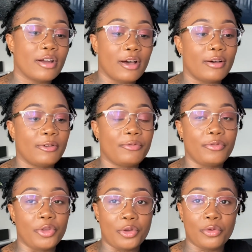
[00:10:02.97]
of
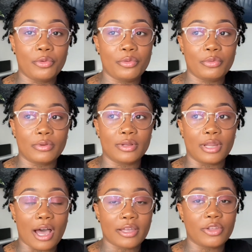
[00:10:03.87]
you
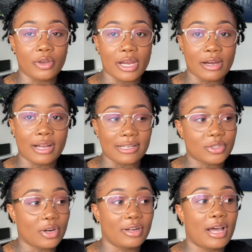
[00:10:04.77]
locking your hair, that
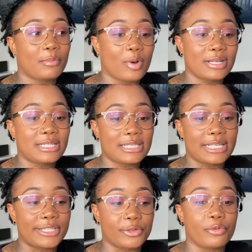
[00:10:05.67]
starter lock process
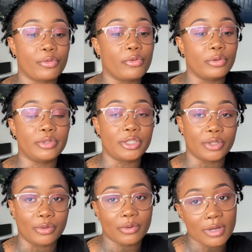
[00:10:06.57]
is
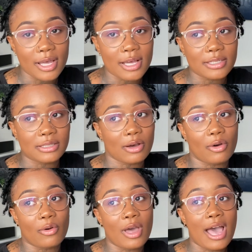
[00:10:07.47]
crucial.
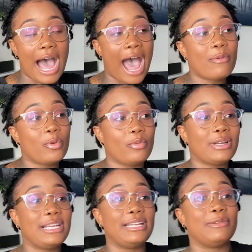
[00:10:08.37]
So I would
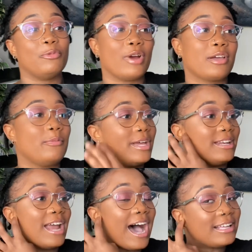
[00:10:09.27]
really
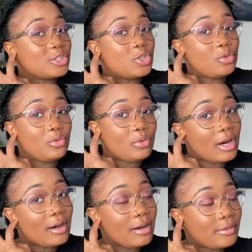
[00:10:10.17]
recommend not to
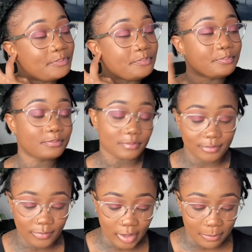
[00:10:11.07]

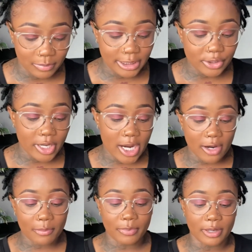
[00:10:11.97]
bleach your
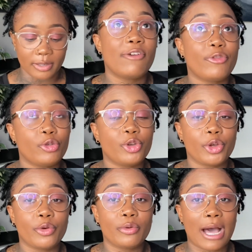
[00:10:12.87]
hair, but if you
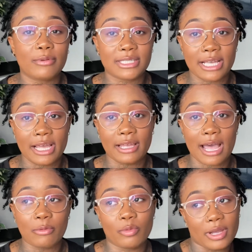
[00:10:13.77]
do, I would say
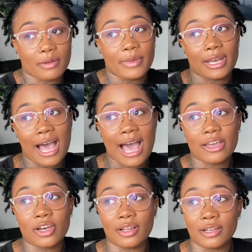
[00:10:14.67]
I would recommend high
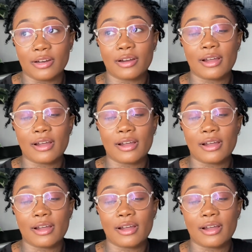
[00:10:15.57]
color.